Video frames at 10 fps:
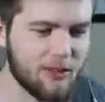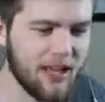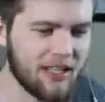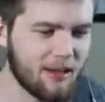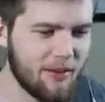dude,
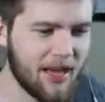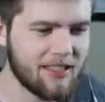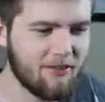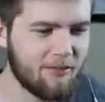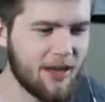that's a
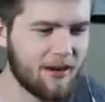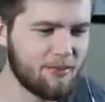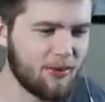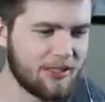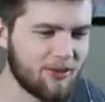massive amount of
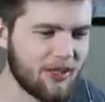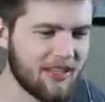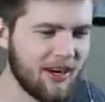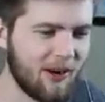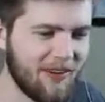points right
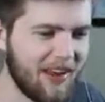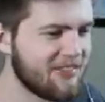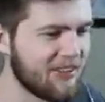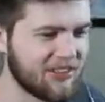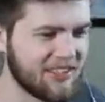there if I've